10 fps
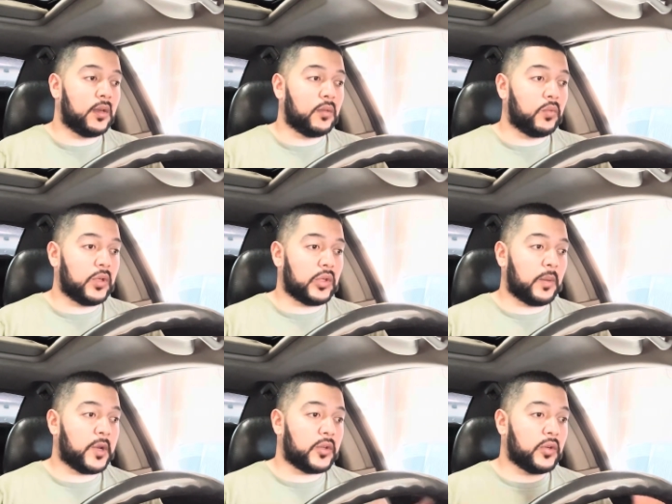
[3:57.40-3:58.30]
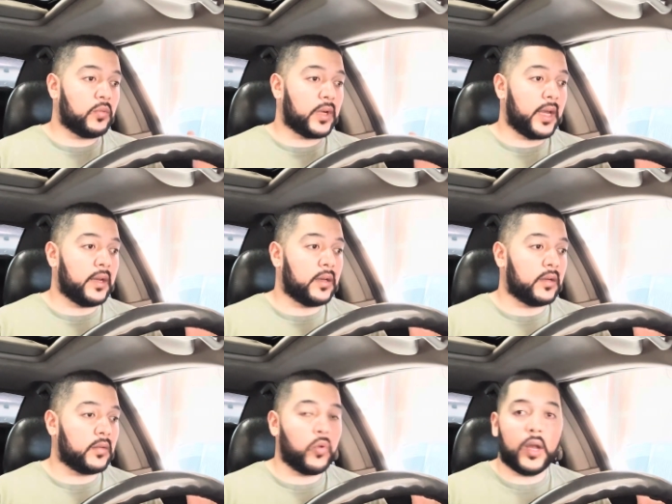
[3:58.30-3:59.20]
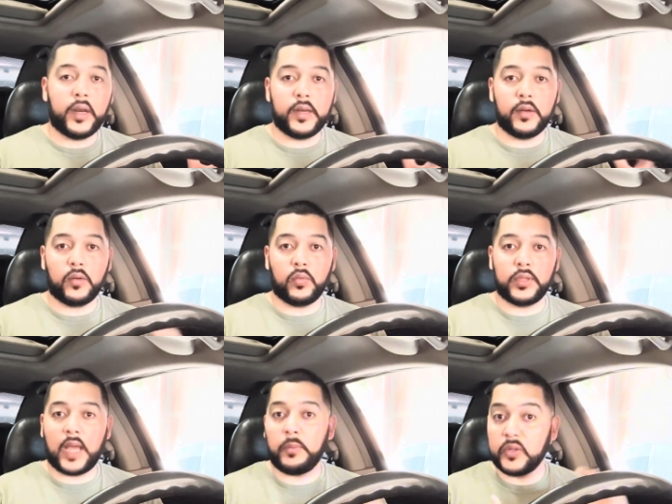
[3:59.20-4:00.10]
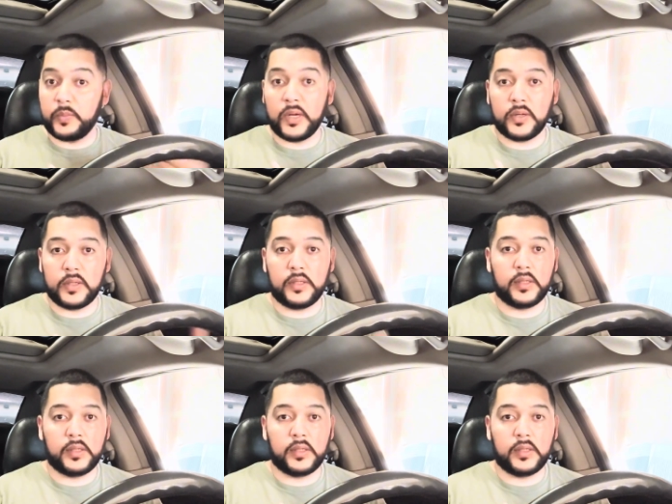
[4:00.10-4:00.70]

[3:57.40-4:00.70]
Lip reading: which I'm not sure what kind of quality or what type of speakers